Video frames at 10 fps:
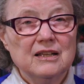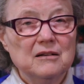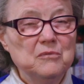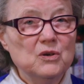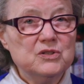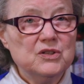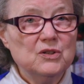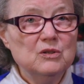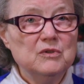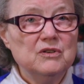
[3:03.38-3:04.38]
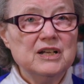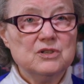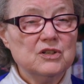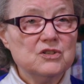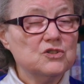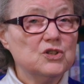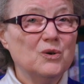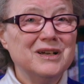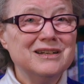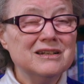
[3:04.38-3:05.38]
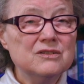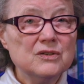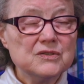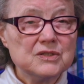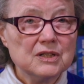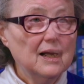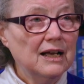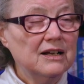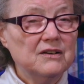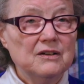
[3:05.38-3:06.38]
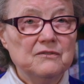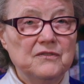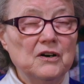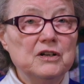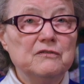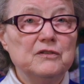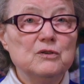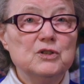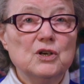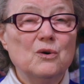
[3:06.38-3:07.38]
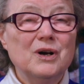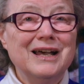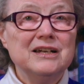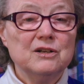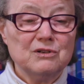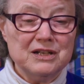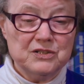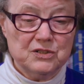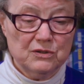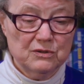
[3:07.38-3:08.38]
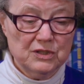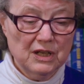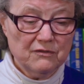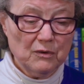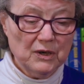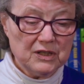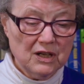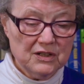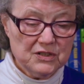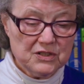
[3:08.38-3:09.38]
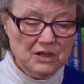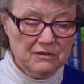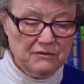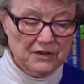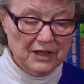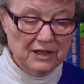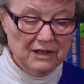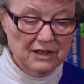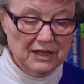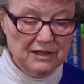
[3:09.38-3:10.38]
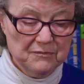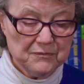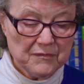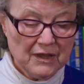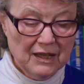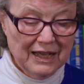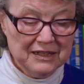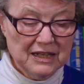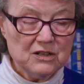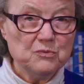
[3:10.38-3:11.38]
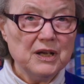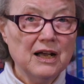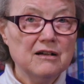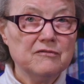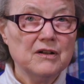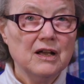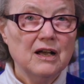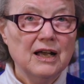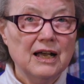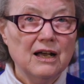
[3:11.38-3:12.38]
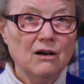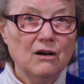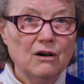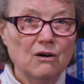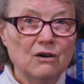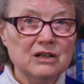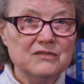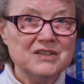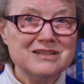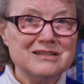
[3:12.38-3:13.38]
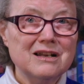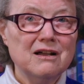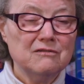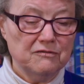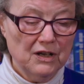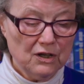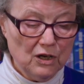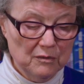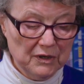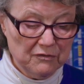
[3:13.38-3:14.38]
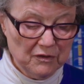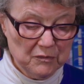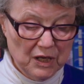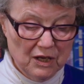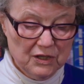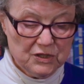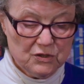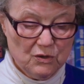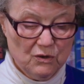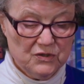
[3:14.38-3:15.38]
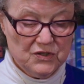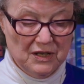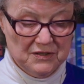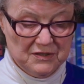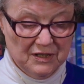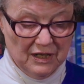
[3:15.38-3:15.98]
Most of the human race doesn't show any interest, and very few show any gratitude for what God has done for him. And yet we have all of this love coming from God towards us.